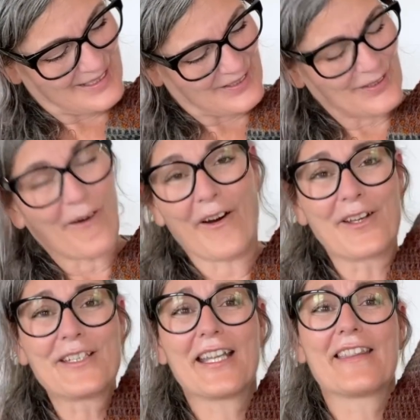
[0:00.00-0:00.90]
the
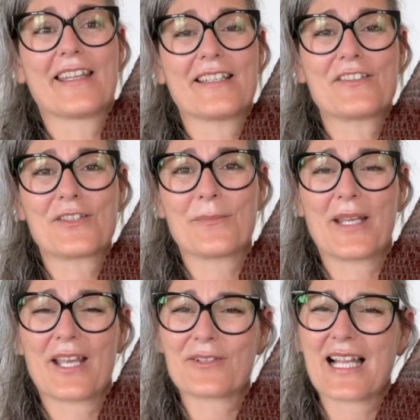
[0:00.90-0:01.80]
yarn did this to
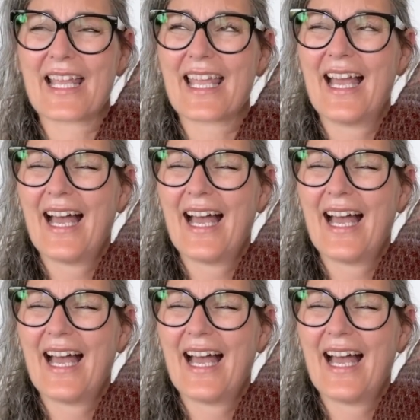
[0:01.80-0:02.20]
me, I was like,